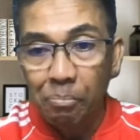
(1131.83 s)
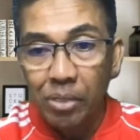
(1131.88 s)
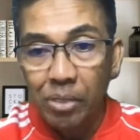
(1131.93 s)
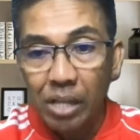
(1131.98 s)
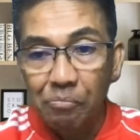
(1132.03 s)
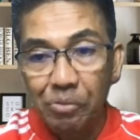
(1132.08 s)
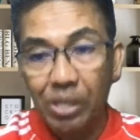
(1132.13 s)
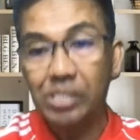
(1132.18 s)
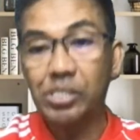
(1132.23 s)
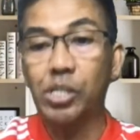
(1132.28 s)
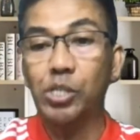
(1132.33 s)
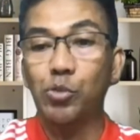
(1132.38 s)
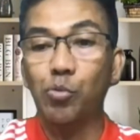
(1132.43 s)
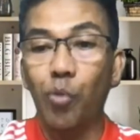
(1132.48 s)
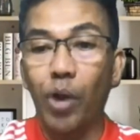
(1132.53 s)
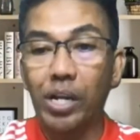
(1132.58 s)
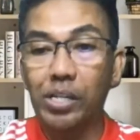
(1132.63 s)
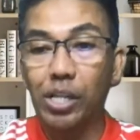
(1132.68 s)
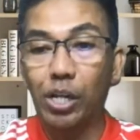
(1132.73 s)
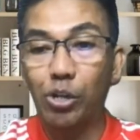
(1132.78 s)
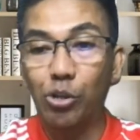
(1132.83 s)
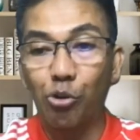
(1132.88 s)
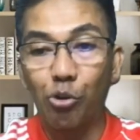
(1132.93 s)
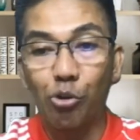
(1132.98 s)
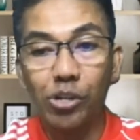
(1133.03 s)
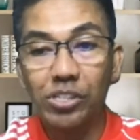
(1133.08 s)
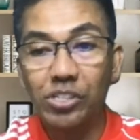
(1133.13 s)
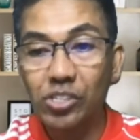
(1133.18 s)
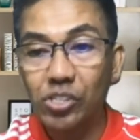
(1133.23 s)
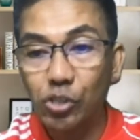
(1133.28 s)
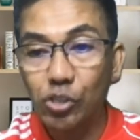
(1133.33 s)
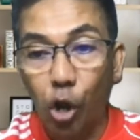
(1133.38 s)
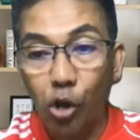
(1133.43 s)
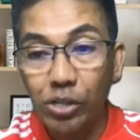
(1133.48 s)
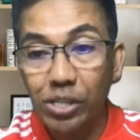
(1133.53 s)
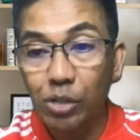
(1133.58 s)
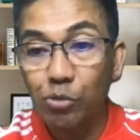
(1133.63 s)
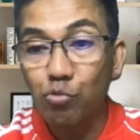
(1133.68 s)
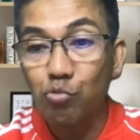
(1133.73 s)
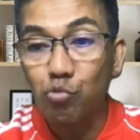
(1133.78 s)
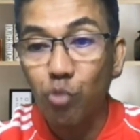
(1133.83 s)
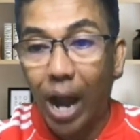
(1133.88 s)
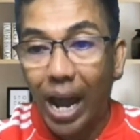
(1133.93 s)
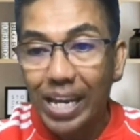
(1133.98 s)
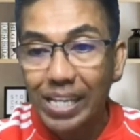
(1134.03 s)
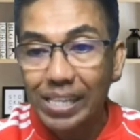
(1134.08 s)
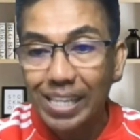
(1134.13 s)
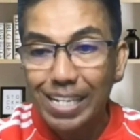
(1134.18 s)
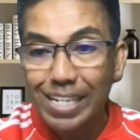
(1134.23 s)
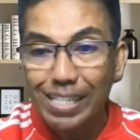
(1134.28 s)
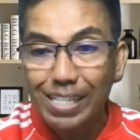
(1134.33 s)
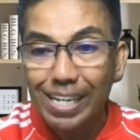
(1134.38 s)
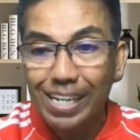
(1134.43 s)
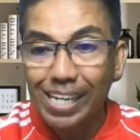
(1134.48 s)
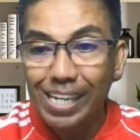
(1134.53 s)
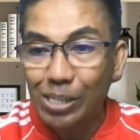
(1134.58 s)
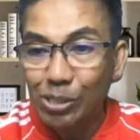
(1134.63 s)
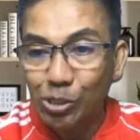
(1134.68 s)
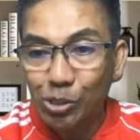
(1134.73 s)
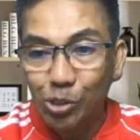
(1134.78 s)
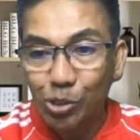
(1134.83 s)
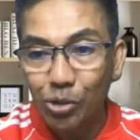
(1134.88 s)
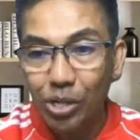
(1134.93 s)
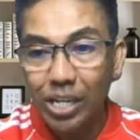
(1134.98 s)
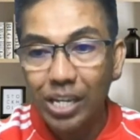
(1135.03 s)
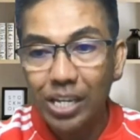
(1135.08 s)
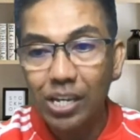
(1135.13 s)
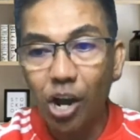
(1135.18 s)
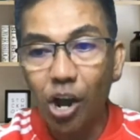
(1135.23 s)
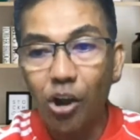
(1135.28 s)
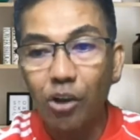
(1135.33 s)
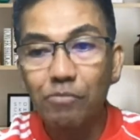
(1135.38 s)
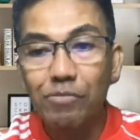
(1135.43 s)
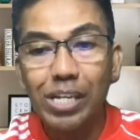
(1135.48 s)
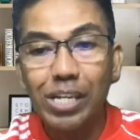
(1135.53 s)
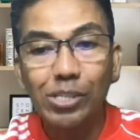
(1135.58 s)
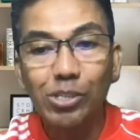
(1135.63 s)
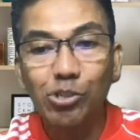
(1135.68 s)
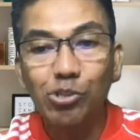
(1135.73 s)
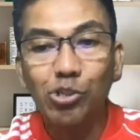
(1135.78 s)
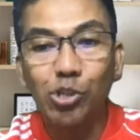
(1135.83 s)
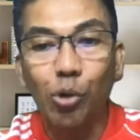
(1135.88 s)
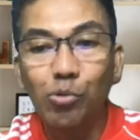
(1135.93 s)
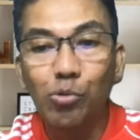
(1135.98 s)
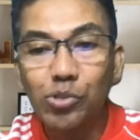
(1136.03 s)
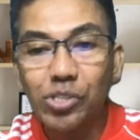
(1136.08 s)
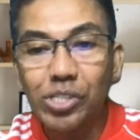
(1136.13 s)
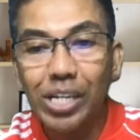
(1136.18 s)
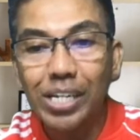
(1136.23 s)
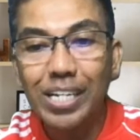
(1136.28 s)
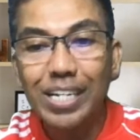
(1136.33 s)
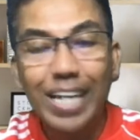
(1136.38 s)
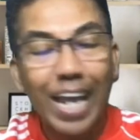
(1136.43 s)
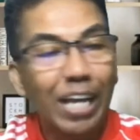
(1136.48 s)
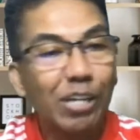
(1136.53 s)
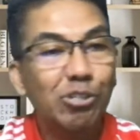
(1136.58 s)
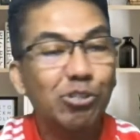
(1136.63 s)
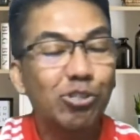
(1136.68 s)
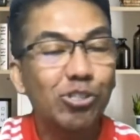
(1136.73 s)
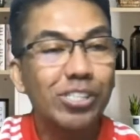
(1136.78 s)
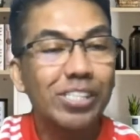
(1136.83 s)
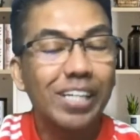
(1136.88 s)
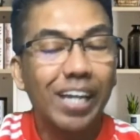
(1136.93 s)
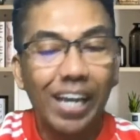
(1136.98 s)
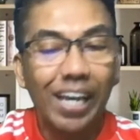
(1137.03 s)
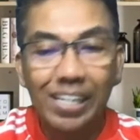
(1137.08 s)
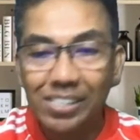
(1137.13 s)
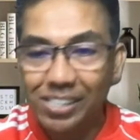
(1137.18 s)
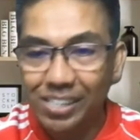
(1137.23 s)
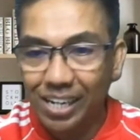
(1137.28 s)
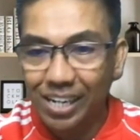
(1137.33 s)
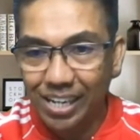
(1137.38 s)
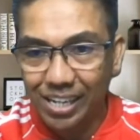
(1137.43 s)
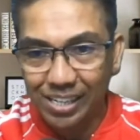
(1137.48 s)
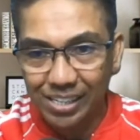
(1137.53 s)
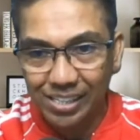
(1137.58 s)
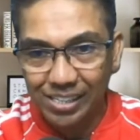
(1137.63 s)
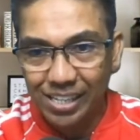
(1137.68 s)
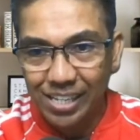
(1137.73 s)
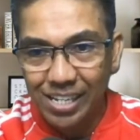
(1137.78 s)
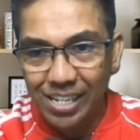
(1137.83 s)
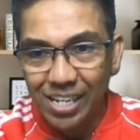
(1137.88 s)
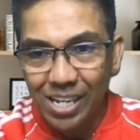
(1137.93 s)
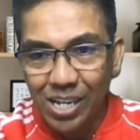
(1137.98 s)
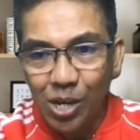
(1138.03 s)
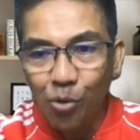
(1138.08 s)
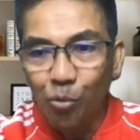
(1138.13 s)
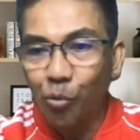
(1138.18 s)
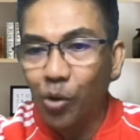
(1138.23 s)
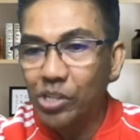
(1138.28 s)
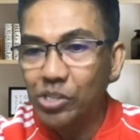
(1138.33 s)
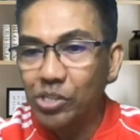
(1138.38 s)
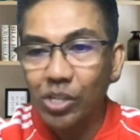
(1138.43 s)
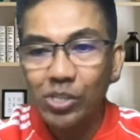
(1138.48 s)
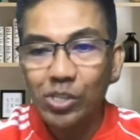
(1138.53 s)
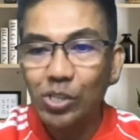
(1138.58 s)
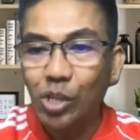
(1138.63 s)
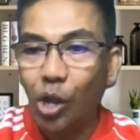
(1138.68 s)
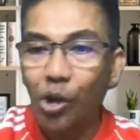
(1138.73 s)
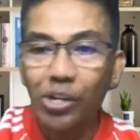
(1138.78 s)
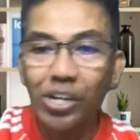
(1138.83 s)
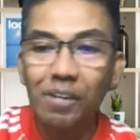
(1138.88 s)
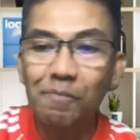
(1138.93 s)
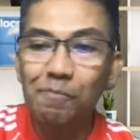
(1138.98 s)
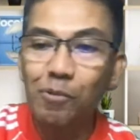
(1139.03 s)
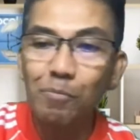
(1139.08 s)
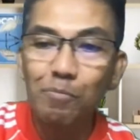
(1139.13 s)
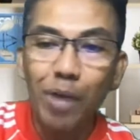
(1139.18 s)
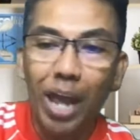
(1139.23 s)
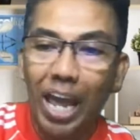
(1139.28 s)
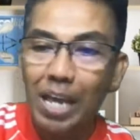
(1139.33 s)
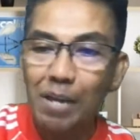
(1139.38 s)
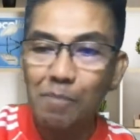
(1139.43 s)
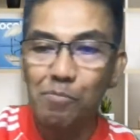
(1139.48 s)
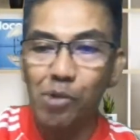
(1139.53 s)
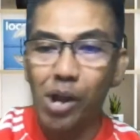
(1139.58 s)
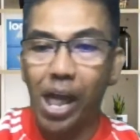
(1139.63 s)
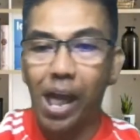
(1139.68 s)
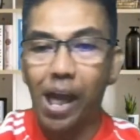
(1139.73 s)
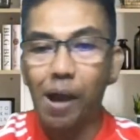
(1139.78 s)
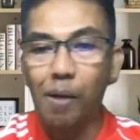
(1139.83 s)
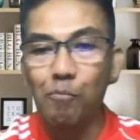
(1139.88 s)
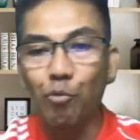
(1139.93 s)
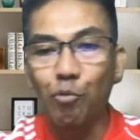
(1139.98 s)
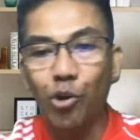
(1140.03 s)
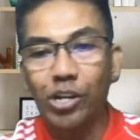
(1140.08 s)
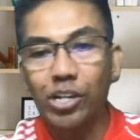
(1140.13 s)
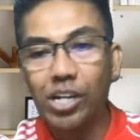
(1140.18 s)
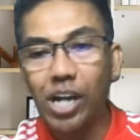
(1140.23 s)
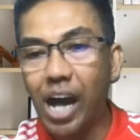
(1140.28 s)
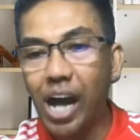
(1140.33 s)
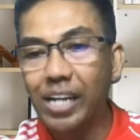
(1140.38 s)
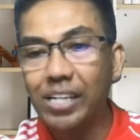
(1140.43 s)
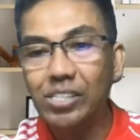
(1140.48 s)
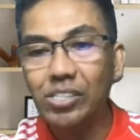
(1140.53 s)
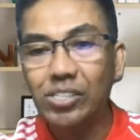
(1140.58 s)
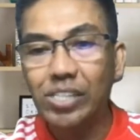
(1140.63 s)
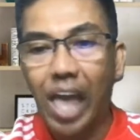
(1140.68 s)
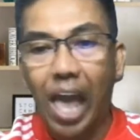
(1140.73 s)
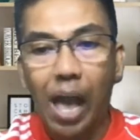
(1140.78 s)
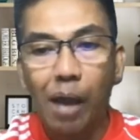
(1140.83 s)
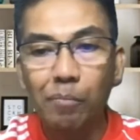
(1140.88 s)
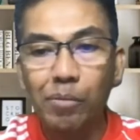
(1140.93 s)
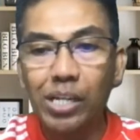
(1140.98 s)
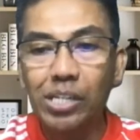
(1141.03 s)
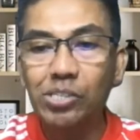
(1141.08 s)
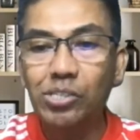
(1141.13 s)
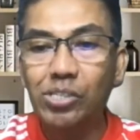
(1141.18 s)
This is where the Lord started writing the history of his chosen nation, Israel, which is started from Abraham, where God established